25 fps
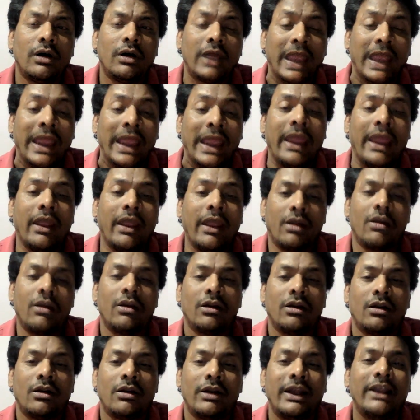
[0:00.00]
air,
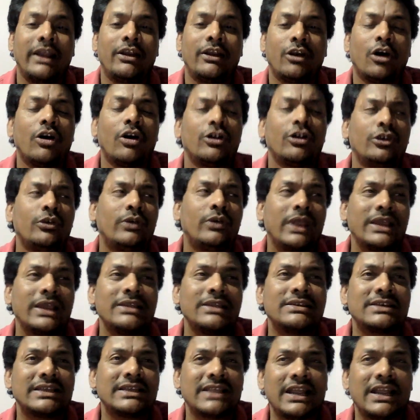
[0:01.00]
right? Or you
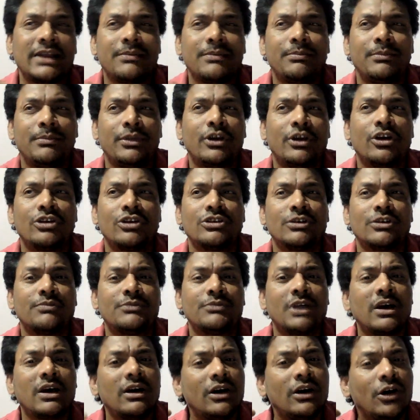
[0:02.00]
can say that because
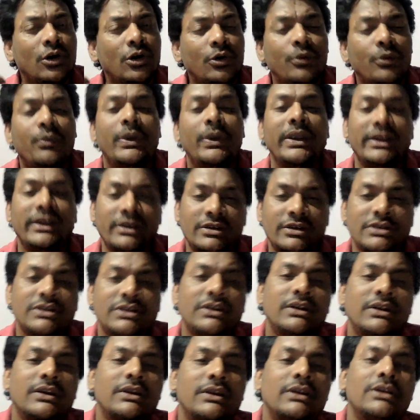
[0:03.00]
of the wind.
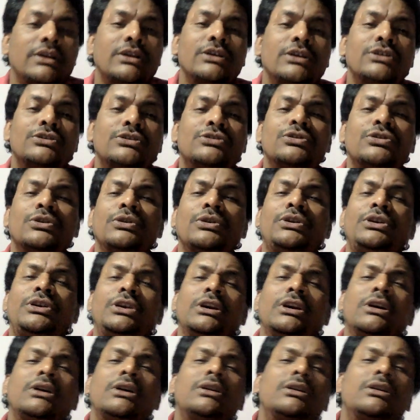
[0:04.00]
So
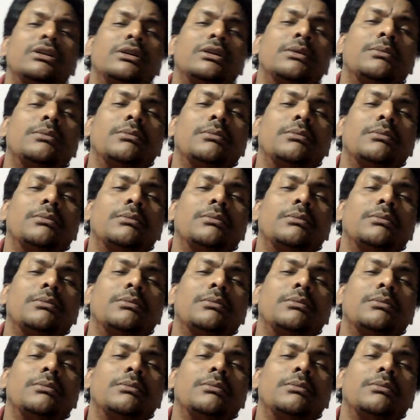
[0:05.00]
here